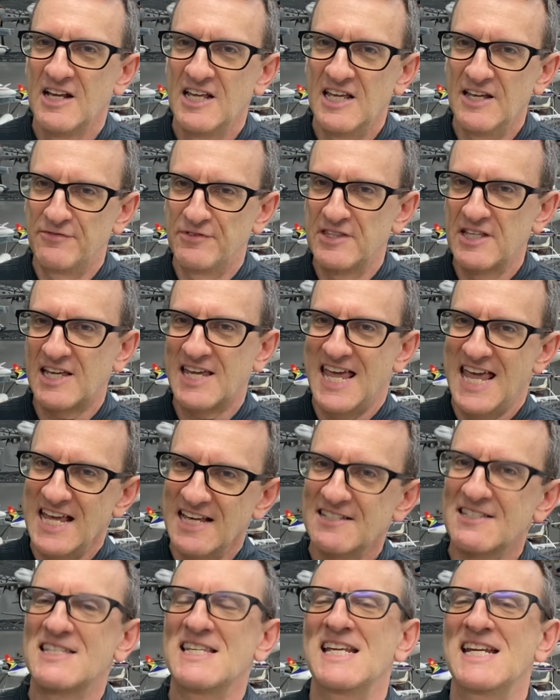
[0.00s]
Even the
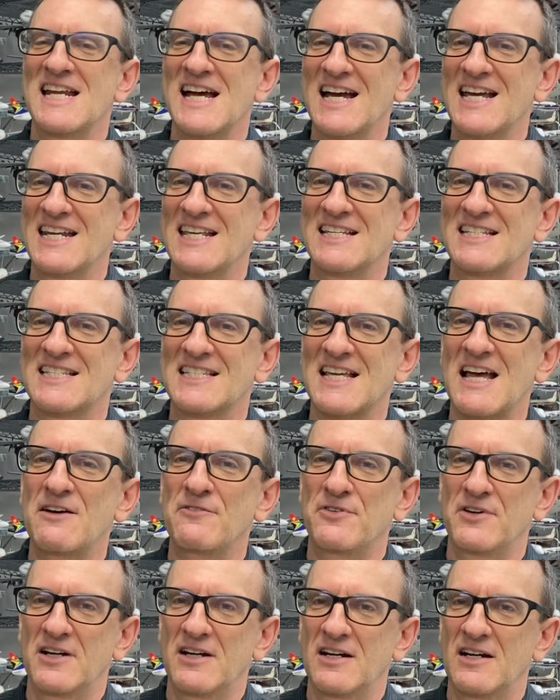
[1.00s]

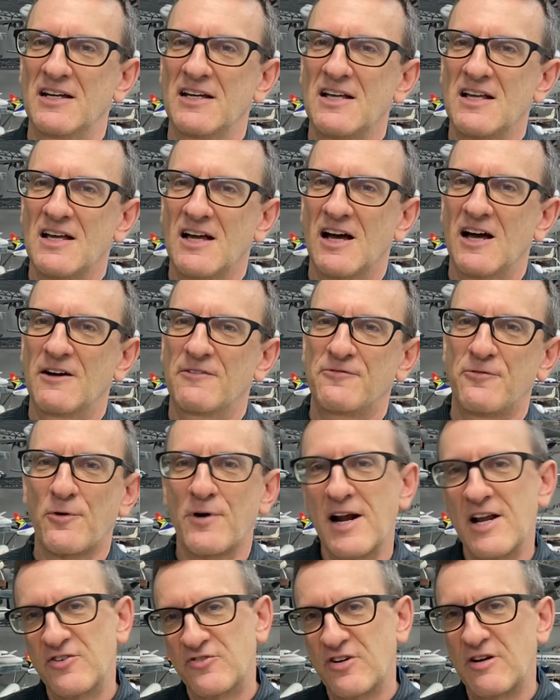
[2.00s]
KC-97 uh,
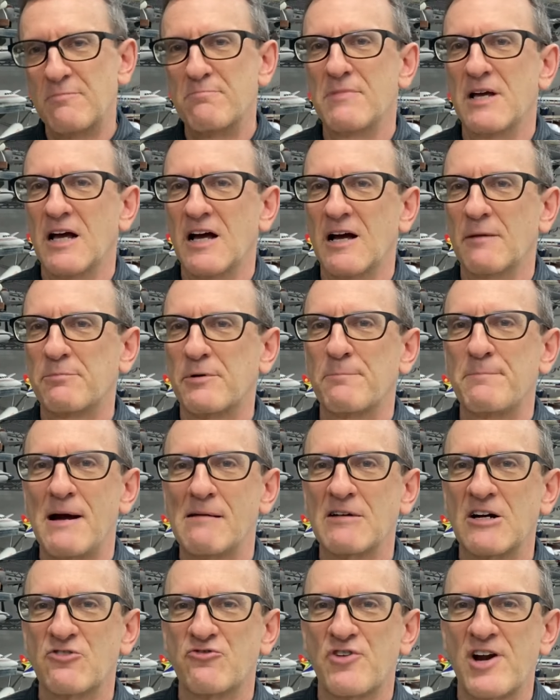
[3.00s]
four-engine uh,
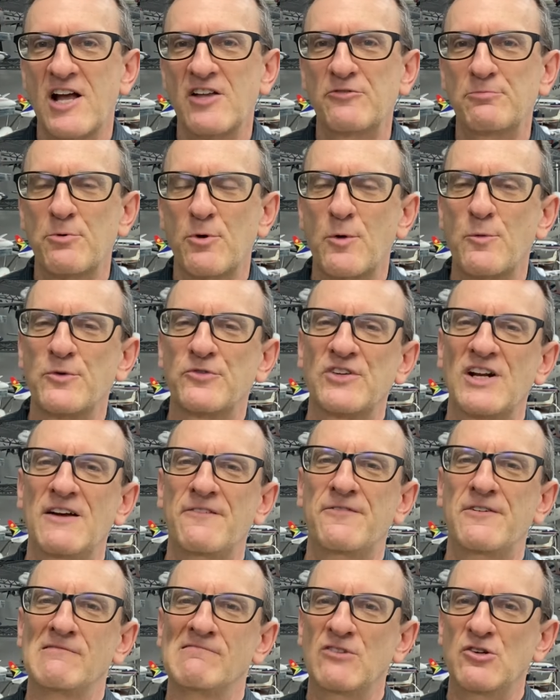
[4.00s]
propeller transport was an
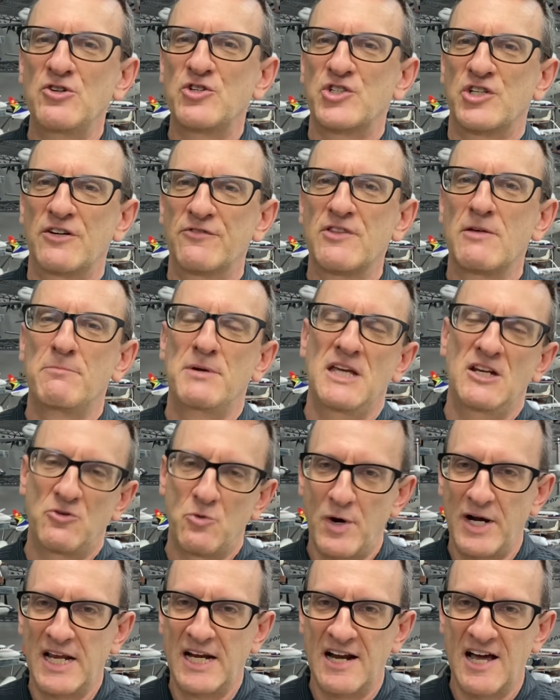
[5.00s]
evolution of the
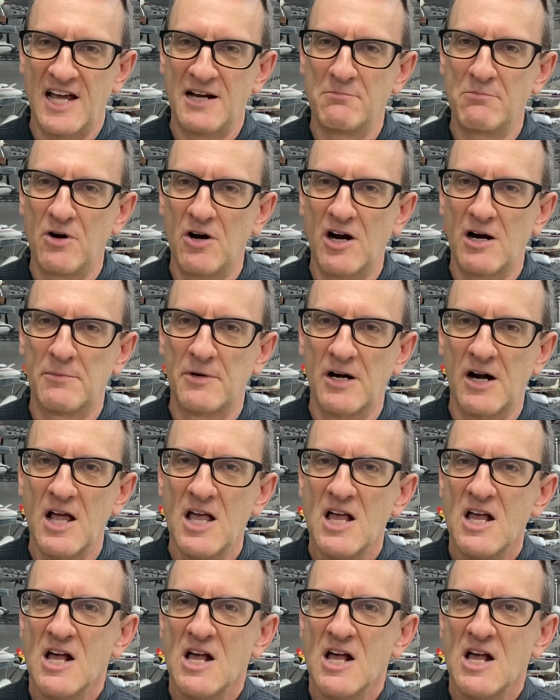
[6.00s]
B-29 bomber.